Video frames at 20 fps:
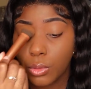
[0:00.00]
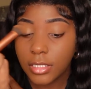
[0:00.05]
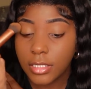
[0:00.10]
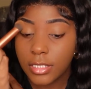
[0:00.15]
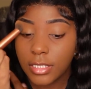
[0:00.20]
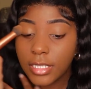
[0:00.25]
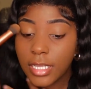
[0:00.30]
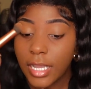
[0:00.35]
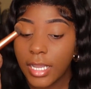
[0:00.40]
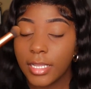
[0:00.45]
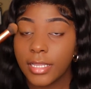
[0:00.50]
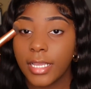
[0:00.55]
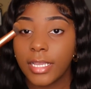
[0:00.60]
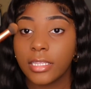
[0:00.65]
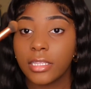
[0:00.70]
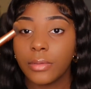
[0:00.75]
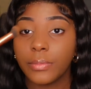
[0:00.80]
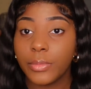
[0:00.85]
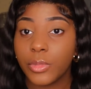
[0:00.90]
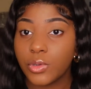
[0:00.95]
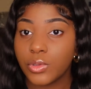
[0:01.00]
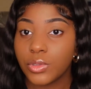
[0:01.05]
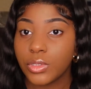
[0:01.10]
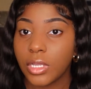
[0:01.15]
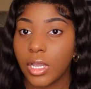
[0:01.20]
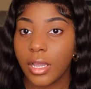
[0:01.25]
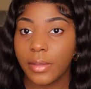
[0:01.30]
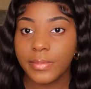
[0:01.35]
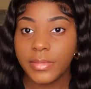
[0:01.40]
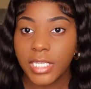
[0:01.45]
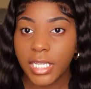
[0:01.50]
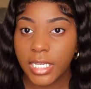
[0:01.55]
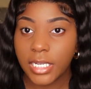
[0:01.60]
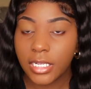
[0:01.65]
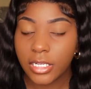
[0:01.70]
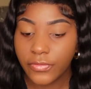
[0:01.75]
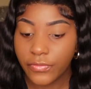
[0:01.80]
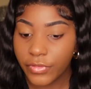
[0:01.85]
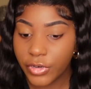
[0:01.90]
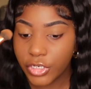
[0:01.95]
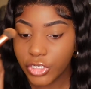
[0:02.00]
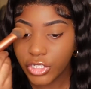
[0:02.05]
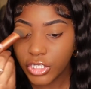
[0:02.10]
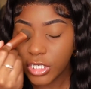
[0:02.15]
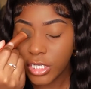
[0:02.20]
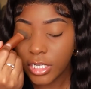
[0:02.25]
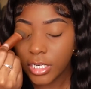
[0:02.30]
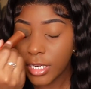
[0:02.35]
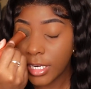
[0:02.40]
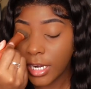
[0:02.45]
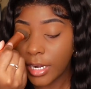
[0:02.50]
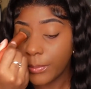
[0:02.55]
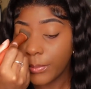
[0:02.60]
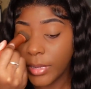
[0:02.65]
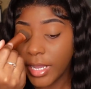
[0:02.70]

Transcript: it's not like the most updated version and I,